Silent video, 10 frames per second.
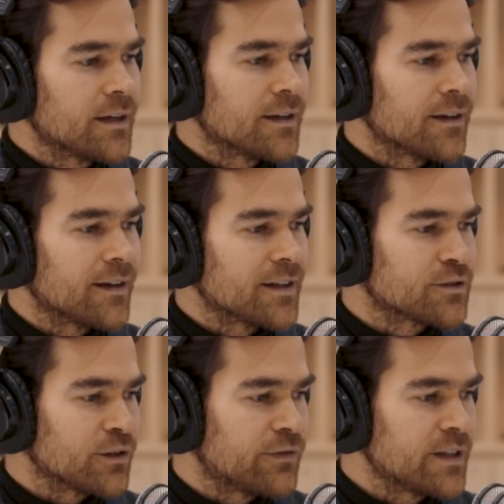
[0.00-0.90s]
At
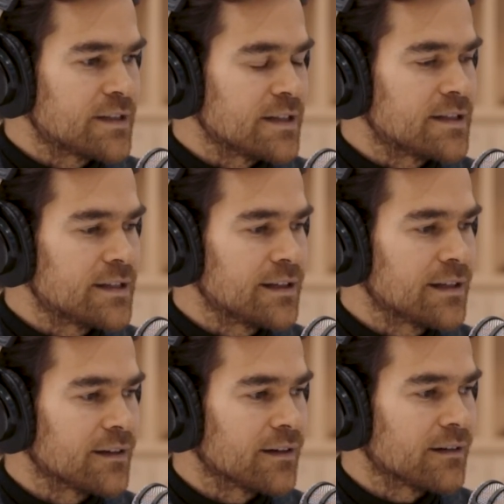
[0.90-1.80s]
Solvay,
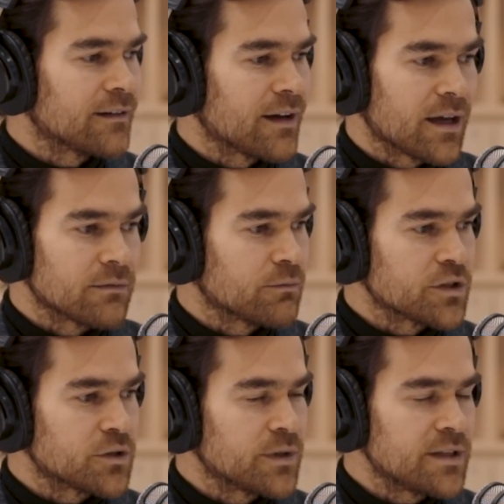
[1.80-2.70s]
Cécile
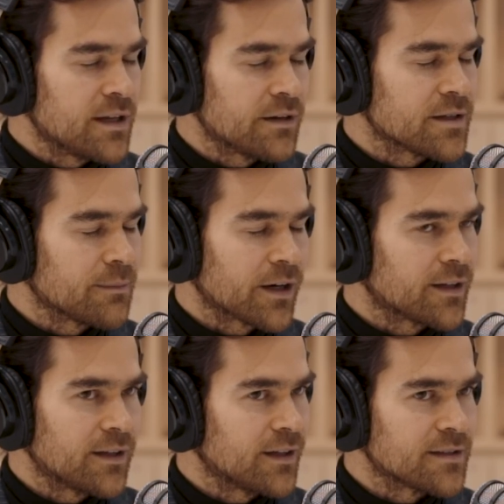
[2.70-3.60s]
was 20 years in
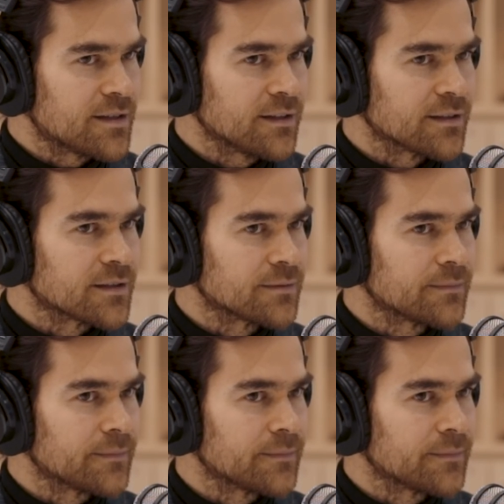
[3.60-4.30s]
marketing and sales.